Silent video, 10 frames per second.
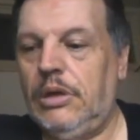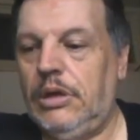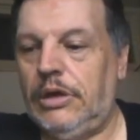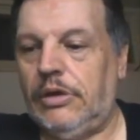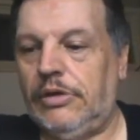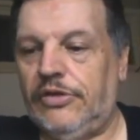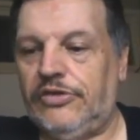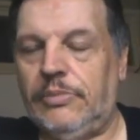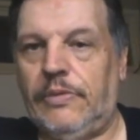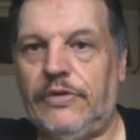and I asked
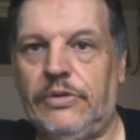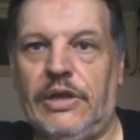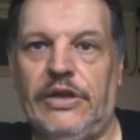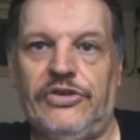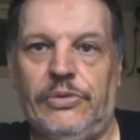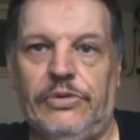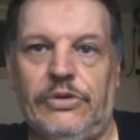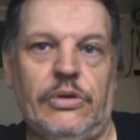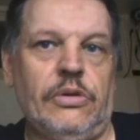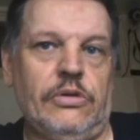him if he could get someone
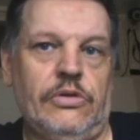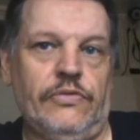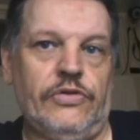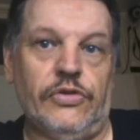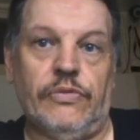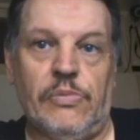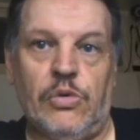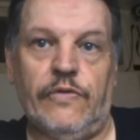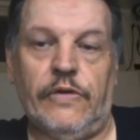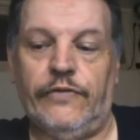to
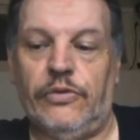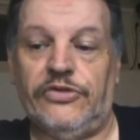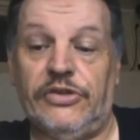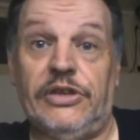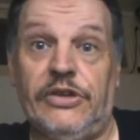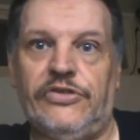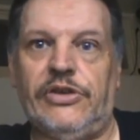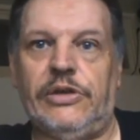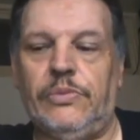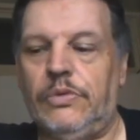remove it for us, and he did
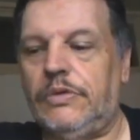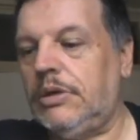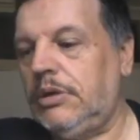say he would.